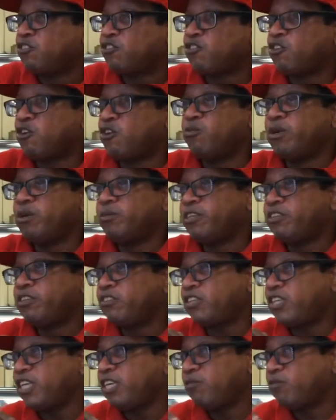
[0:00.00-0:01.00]
So when we
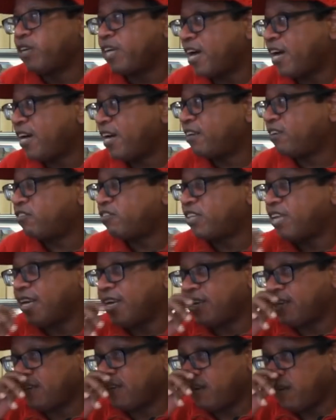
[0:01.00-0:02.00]
see Rihanna
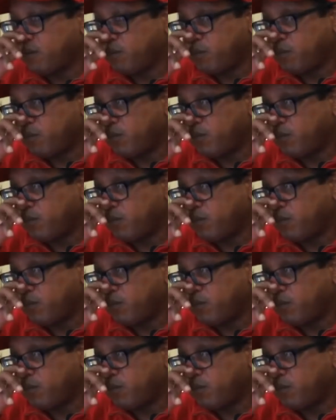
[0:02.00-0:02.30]
stand up,